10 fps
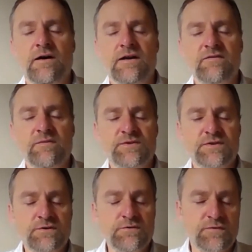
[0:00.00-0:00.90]
I'll give them
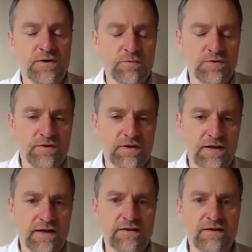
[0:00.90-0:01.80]
two verbal
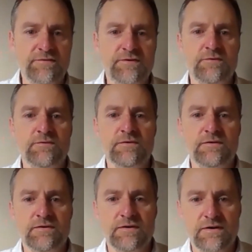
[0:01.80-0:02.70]
I love you.
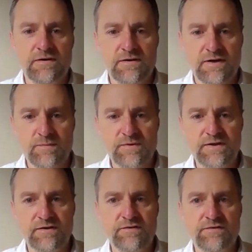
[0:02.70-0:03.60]
I'm
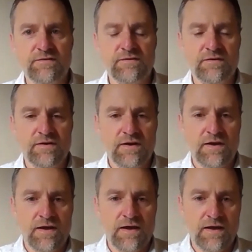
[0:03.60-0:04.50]
here's.
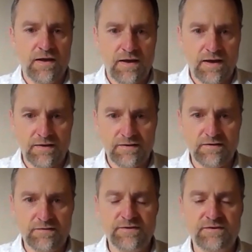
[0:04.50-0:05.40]
I
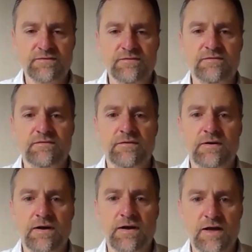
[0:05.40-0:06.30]
love you.
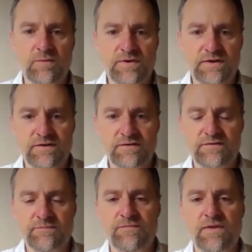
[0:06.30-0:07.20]
I'm here's.
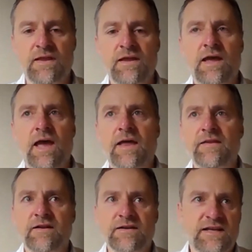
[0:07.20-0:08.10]

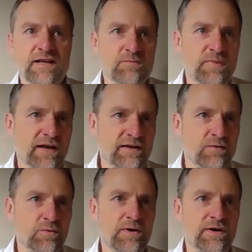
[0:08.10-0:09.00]
And I'll get them back in
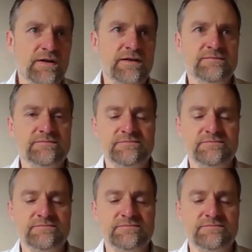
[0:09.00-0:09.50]
Hawaii.